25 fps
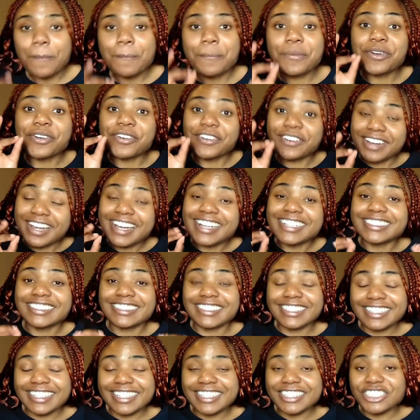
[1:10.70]

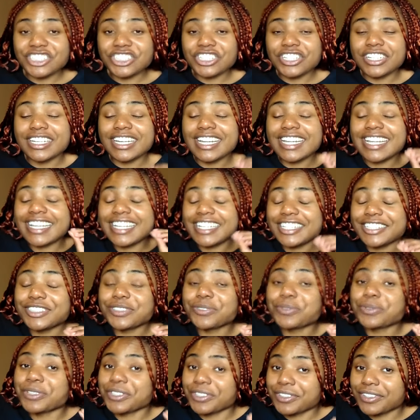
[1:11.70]
procrastination is
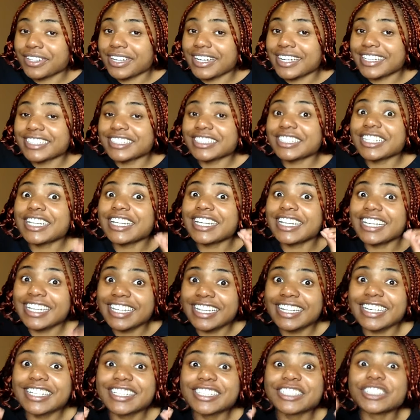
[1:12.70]
real guys
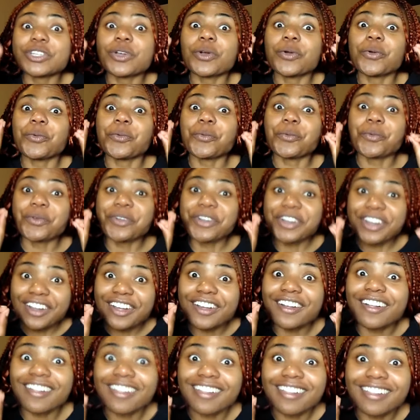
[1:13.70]
it is
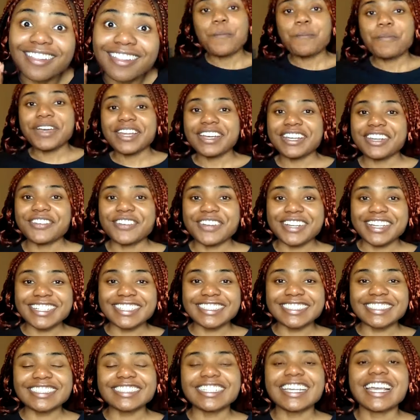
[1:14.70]
real but
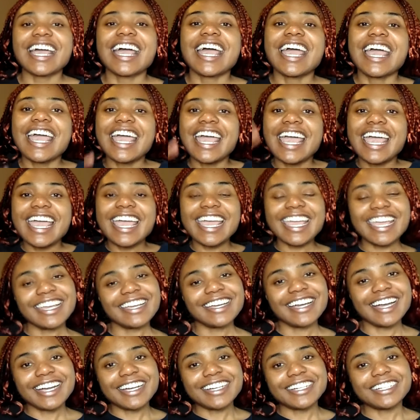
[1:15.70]
anyways hey
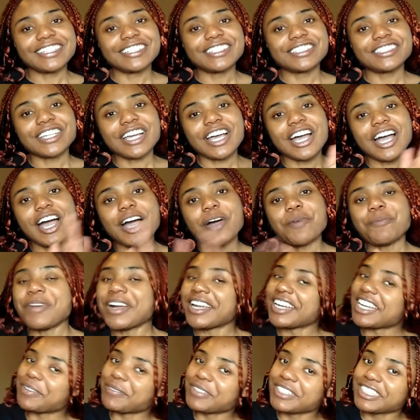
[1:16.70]
guys
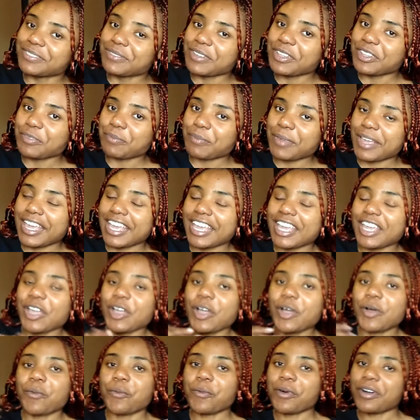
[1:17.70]
my name is Smith Bay
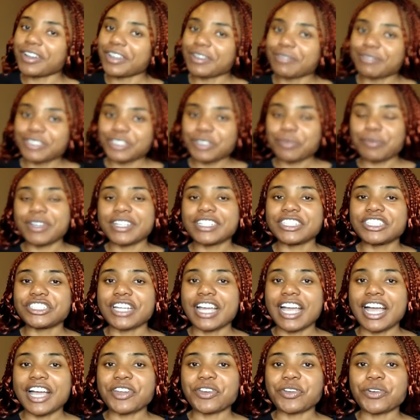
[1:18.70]
welcome to my
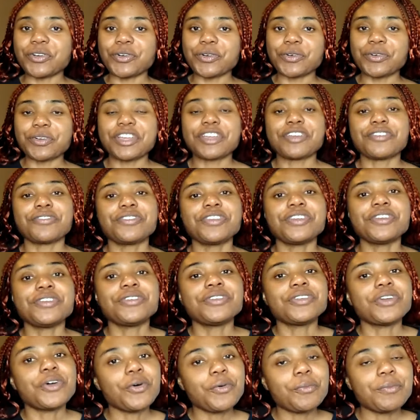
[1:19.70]
channel if you
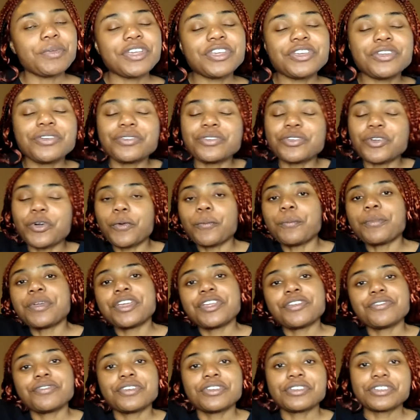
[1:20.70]
know me you know
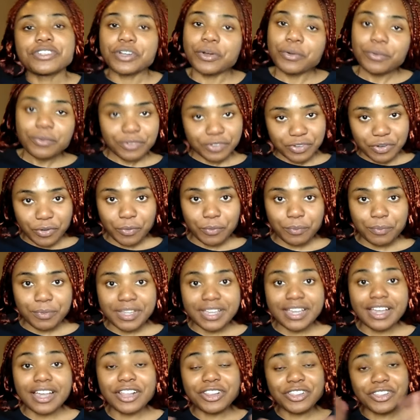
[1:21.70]
me if you don't know me
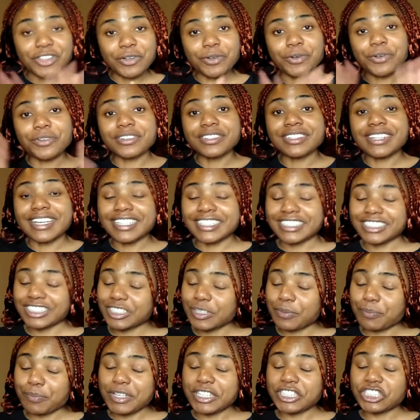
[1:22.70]
hello nice
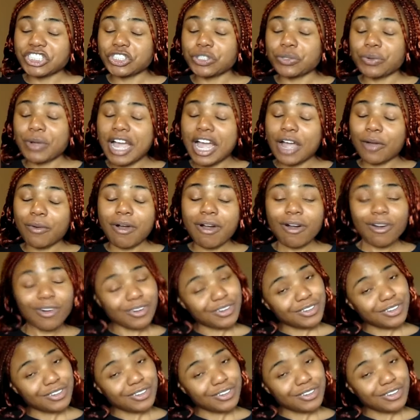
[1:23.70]
to meet you how are